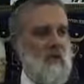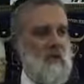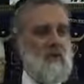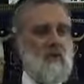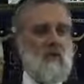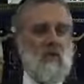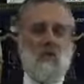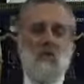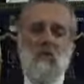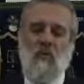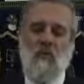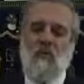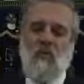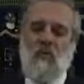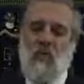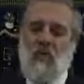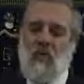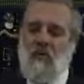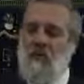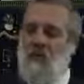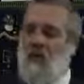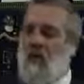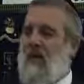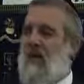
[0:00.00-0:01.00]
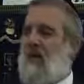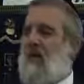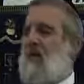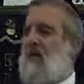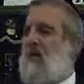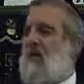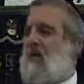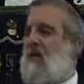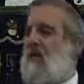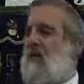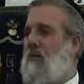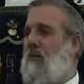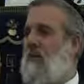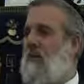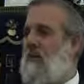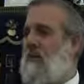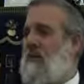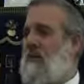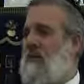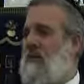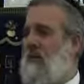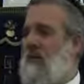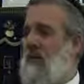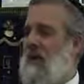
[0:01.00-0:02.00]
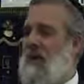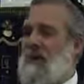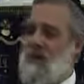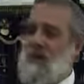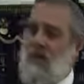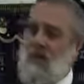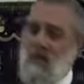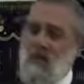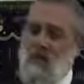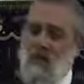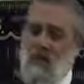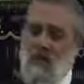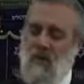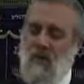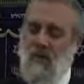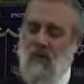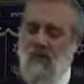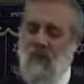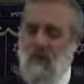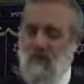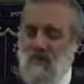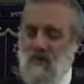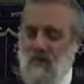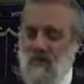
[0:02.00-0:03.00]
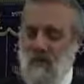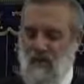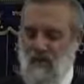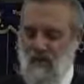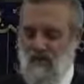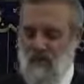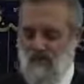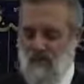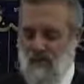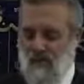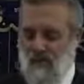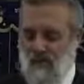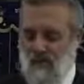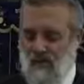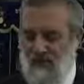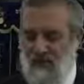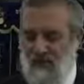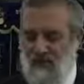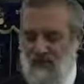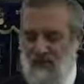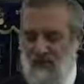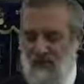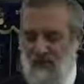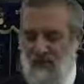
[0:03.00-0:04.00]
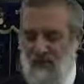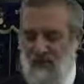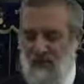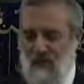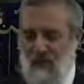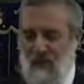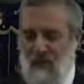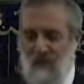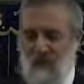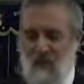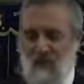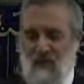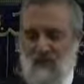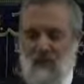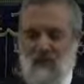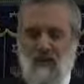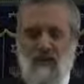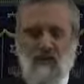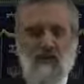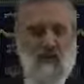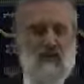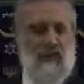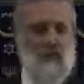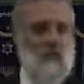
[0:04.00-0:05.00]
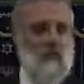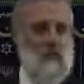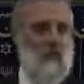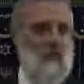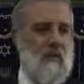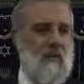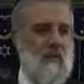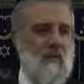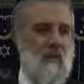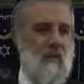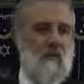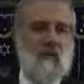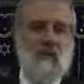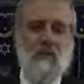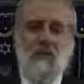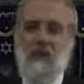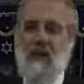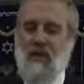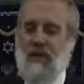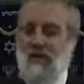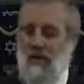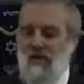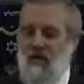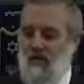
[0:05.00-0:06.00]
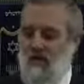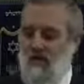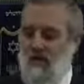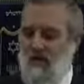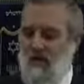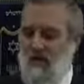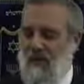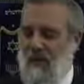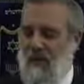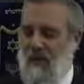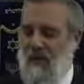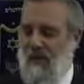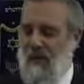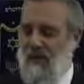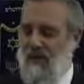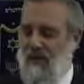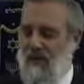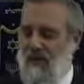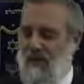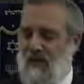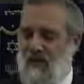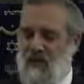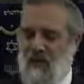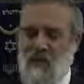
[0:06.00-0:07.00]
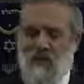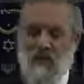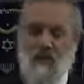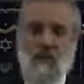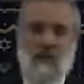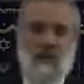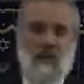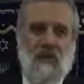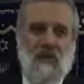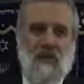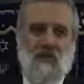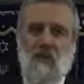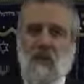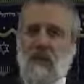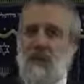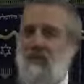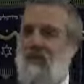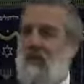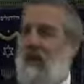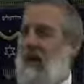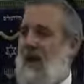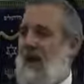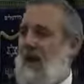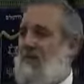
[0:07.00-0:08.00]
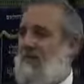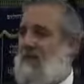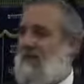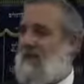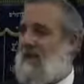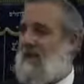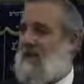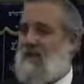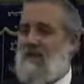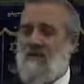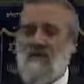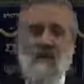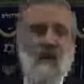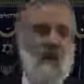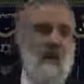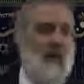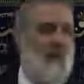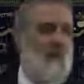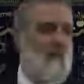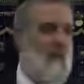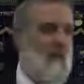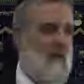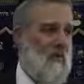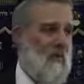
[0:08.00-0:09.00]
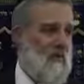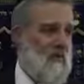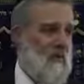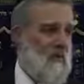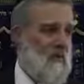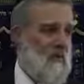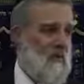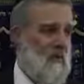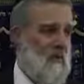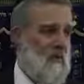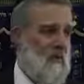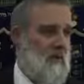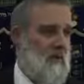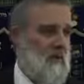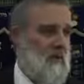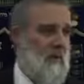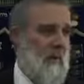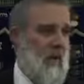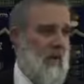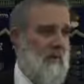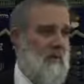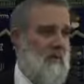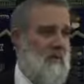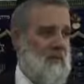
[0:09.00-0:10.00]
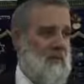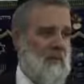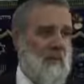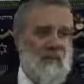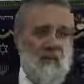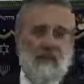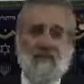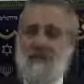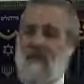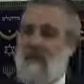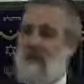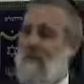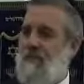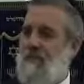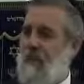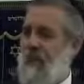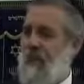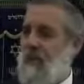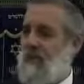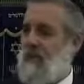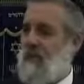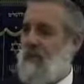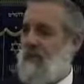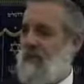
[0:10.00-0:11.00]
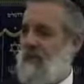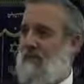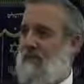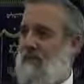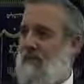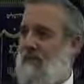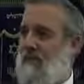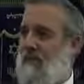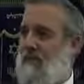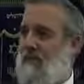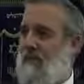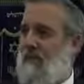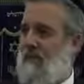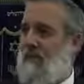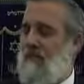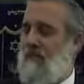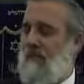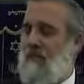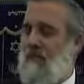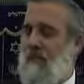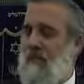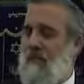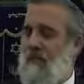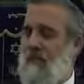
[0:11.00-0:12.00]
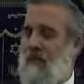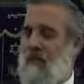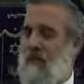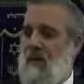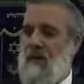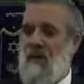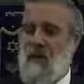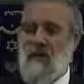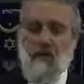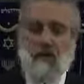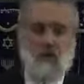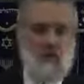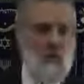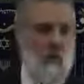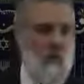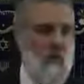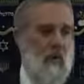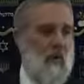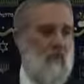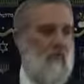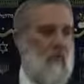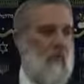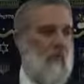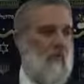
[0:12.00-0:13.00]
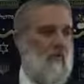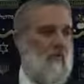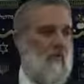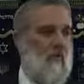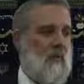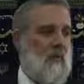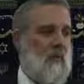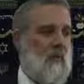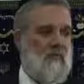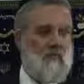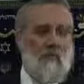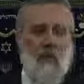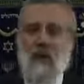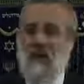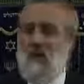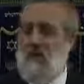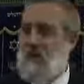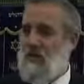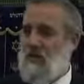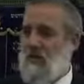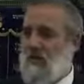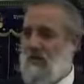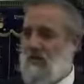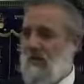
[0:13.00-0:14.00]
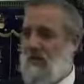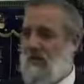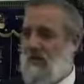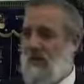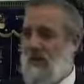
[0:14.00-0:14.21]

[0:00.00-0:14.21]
So we're going to begin with cruelty and then we're going to go on to the other ones. This particular midah, Achzariut, is really the opposite of Rahmanut, the opposite of compassion. And we spoke about what compassion is all